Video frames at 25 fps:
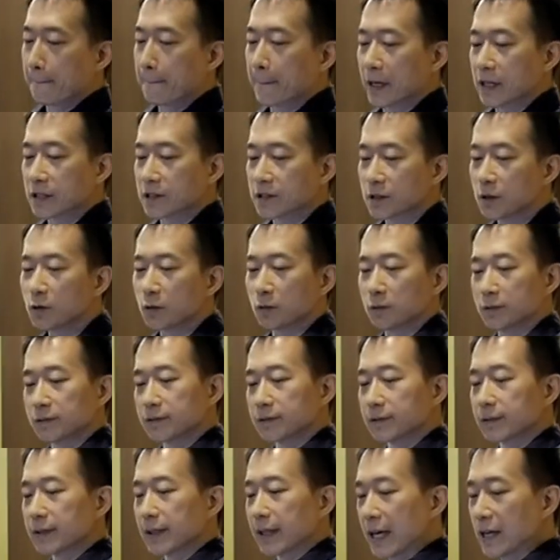So
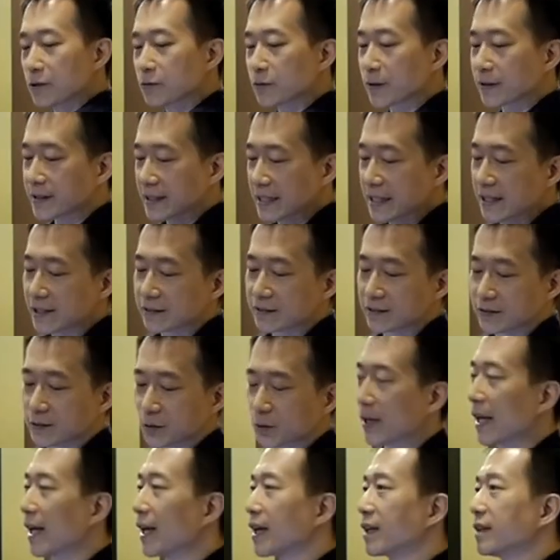as we are seeing
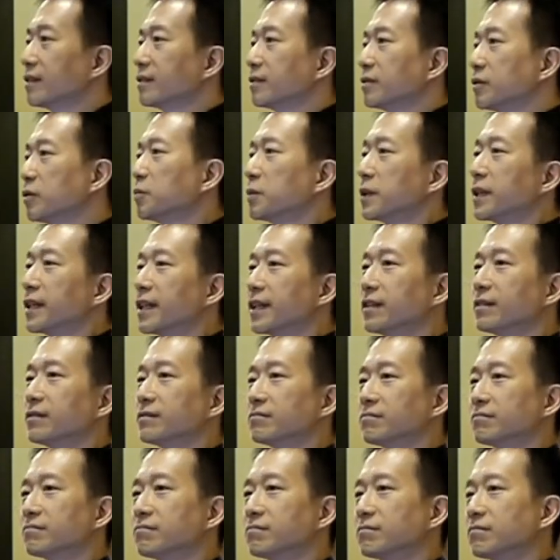today,
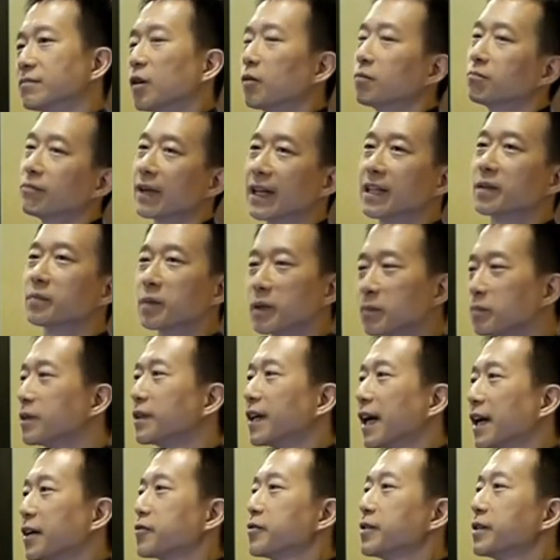not many
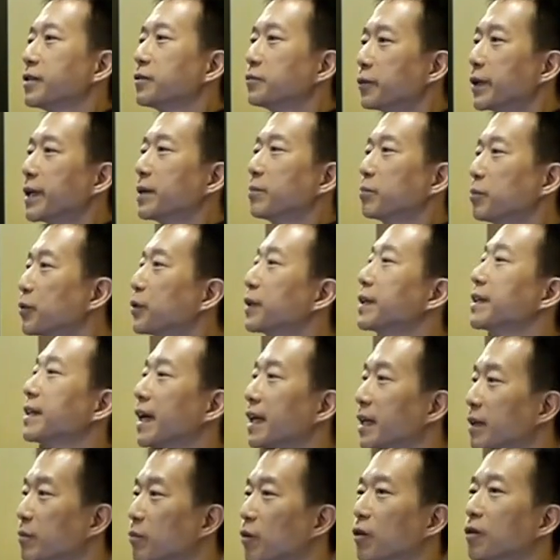people actually read print
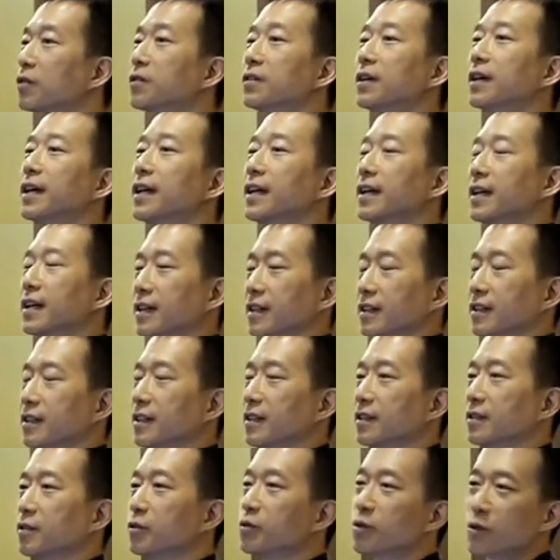anymore.
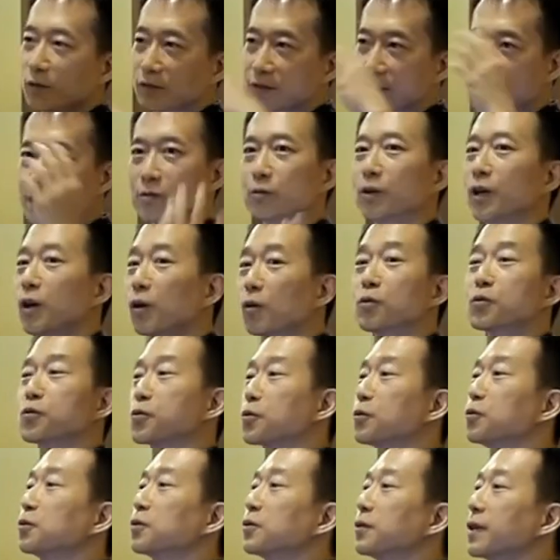Those of us who are old
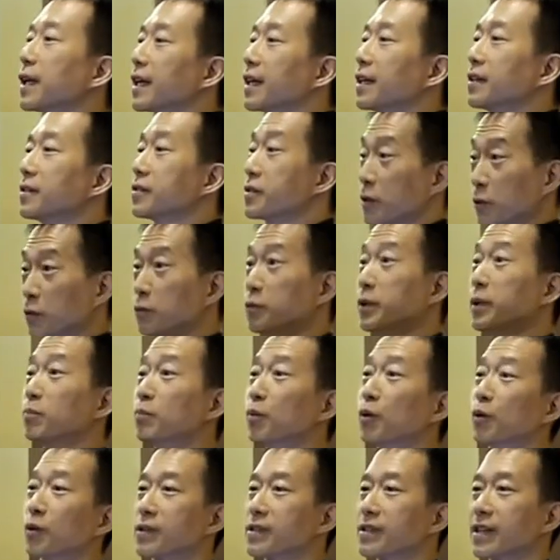school today still read
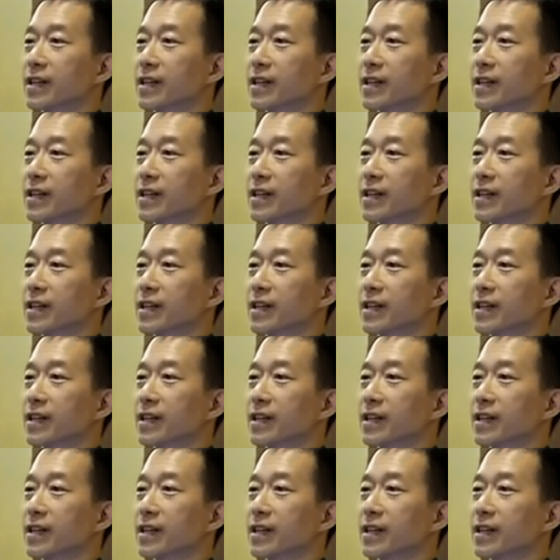books.